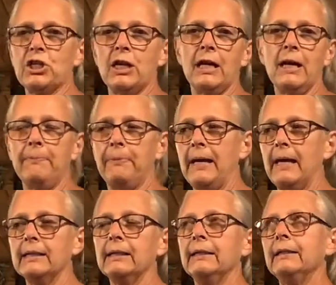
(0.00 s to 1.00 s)
it up.
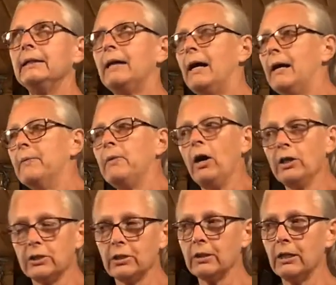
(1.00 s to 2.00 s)
And I am
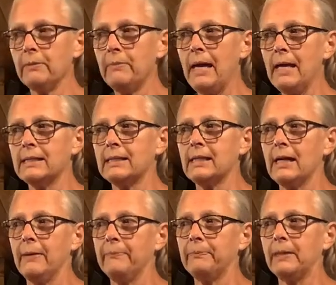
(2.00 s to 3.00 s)
also going to make
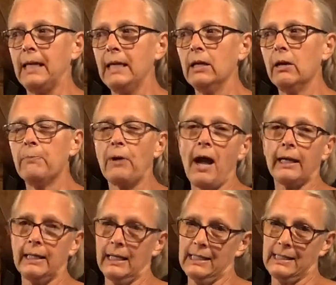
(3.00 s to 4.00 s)
some keto
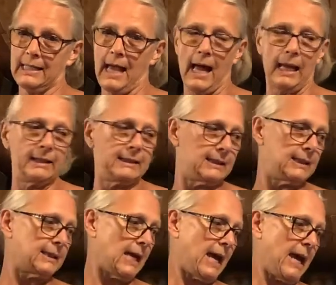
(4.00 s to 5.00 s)
broccoli salad
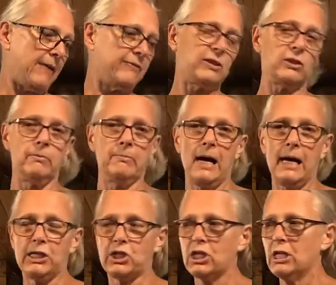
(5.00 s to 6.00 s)
since I have so
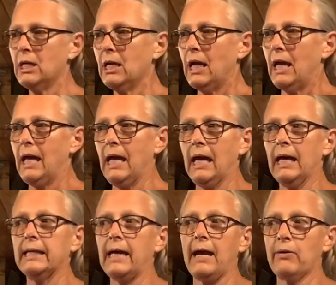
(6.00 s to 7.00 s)
much,
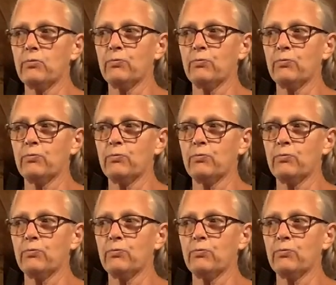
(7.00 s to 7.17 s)
and I